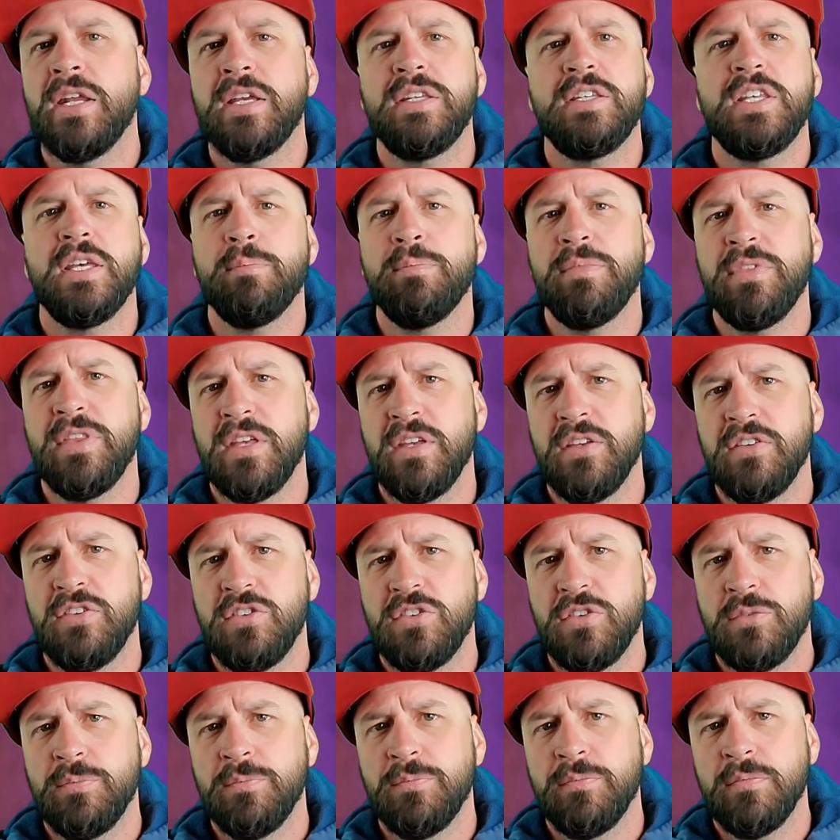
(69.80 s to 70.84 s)
attempt
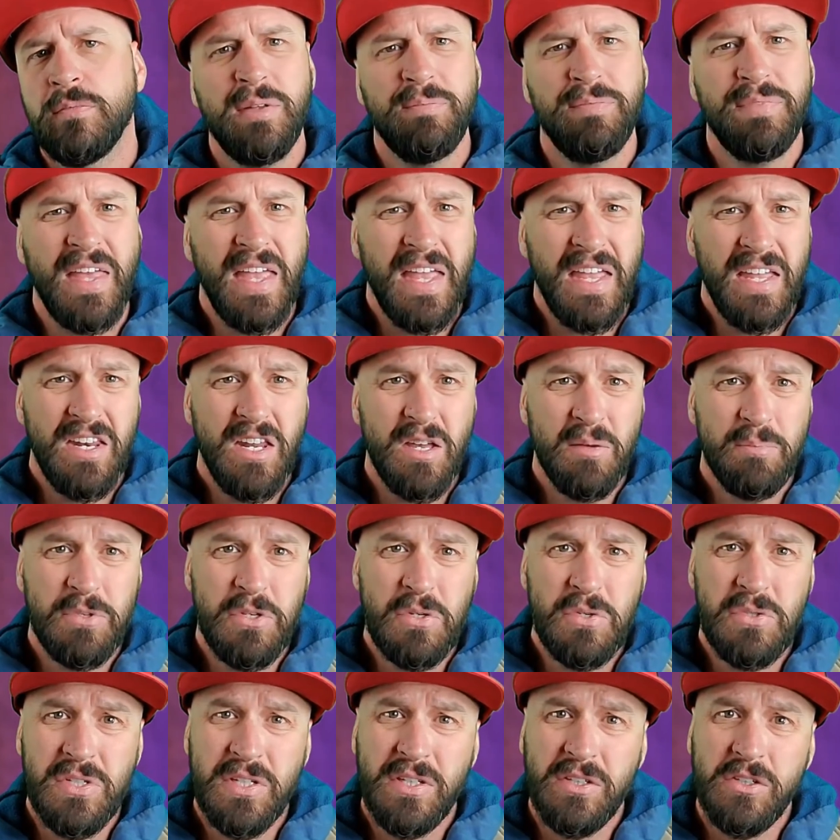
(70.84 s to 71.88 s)
this, but they end up
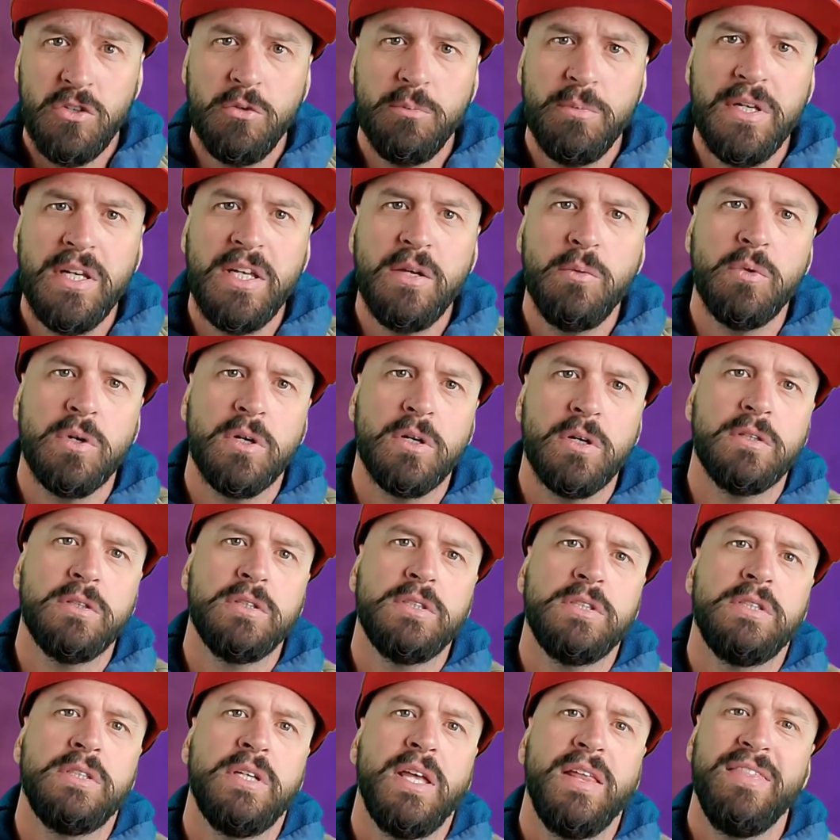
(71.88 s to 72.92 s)
using too many
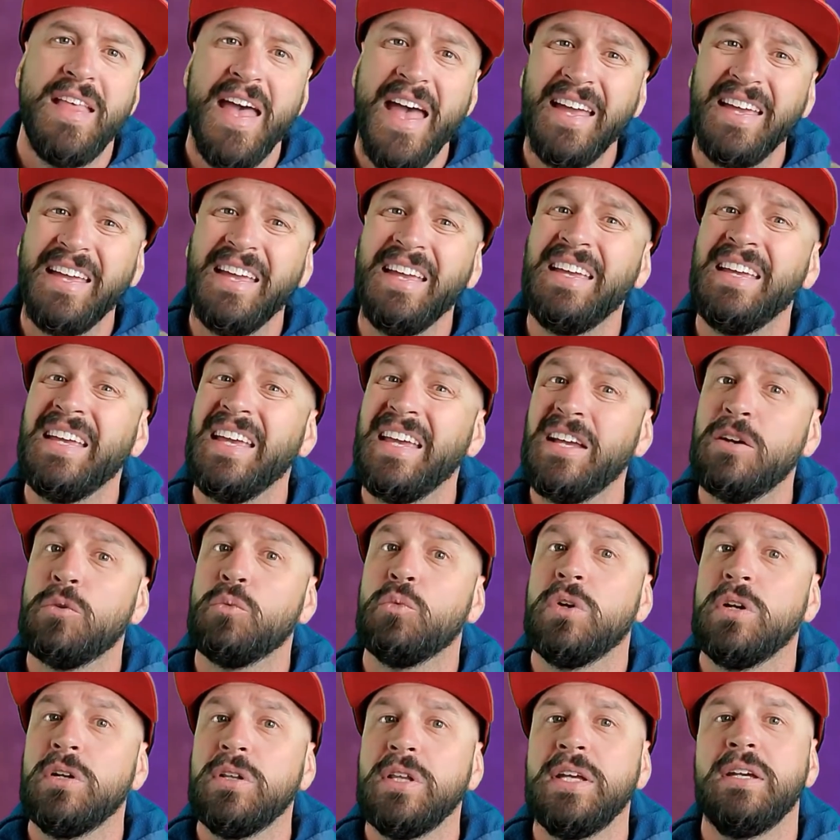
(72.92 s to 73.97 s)
words, and that can get
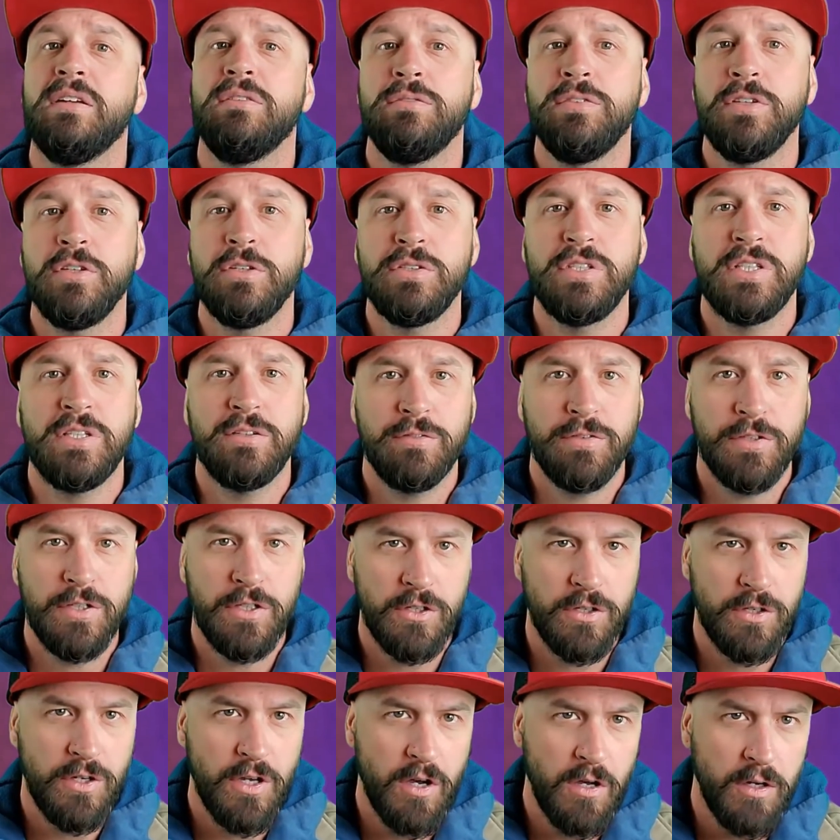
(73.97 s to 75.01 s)
really confusing for
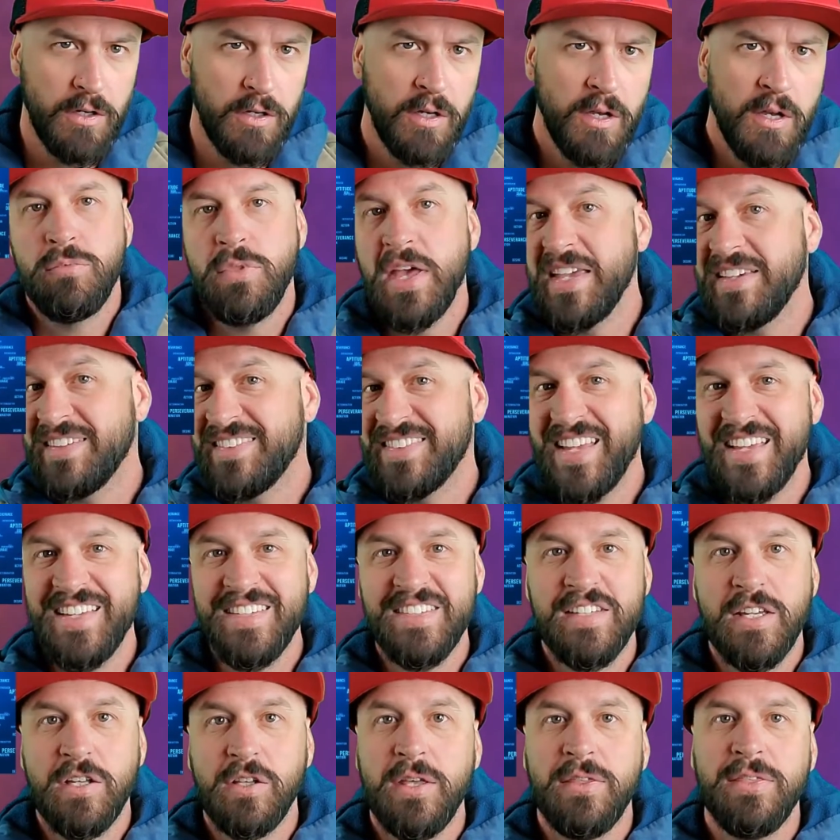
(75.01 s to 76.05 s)
your dog. They say
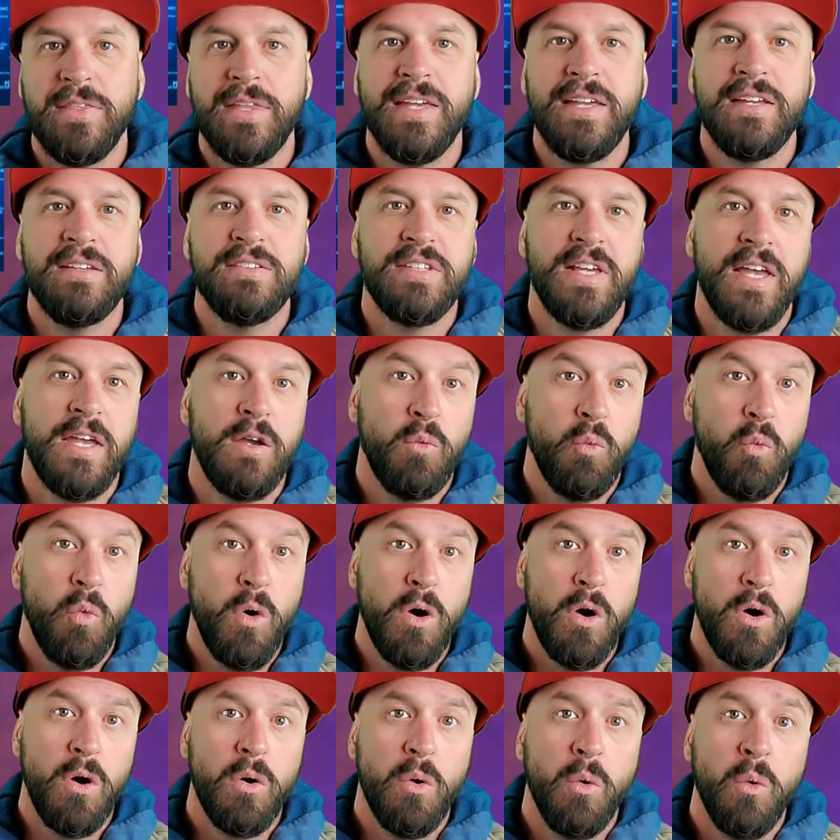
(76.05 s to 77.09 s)
silly things like
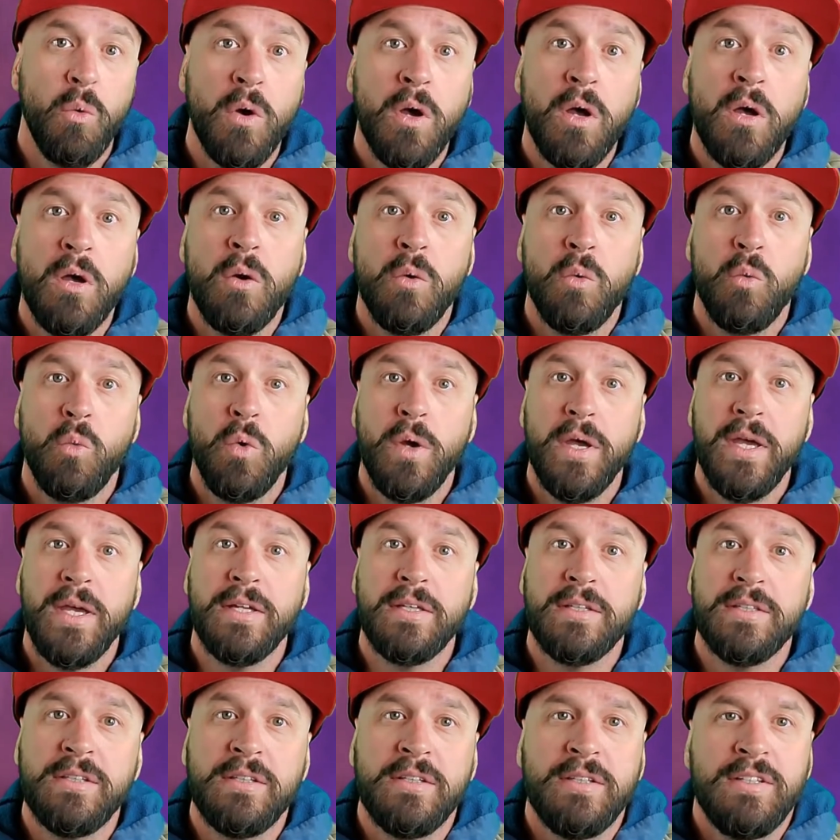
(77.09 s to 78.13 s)
whoa,
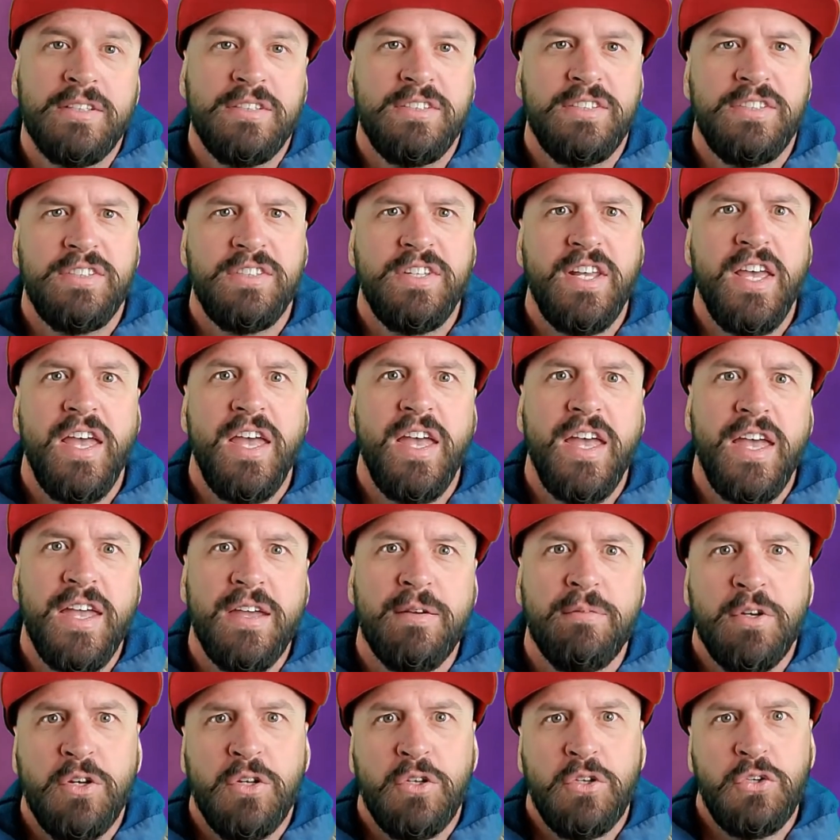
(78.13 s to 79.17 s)
wait, stay,
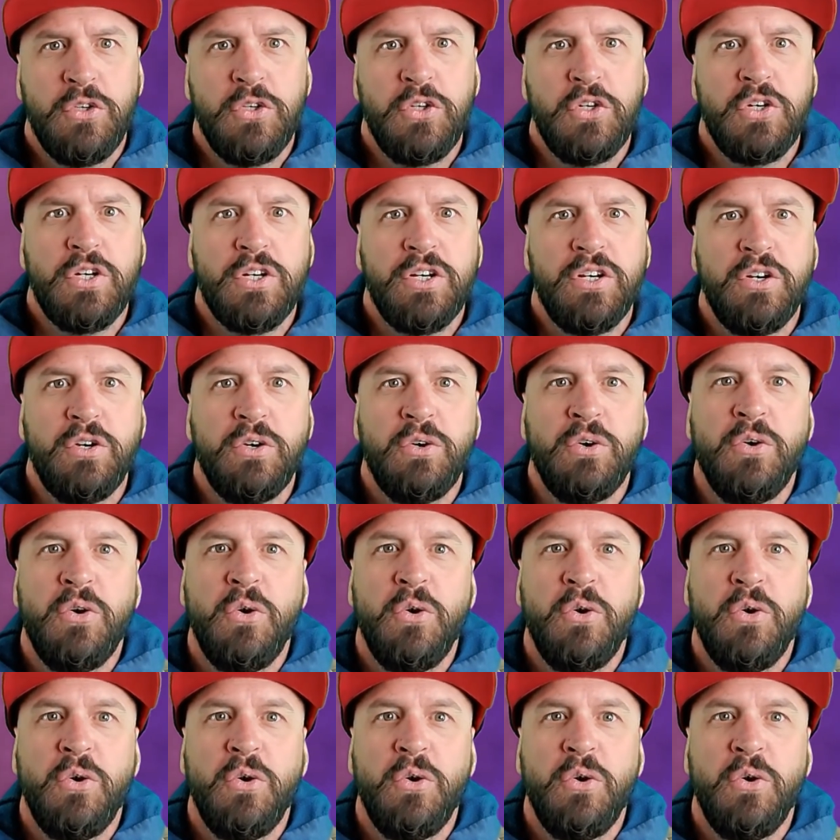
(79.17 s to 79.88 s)
look.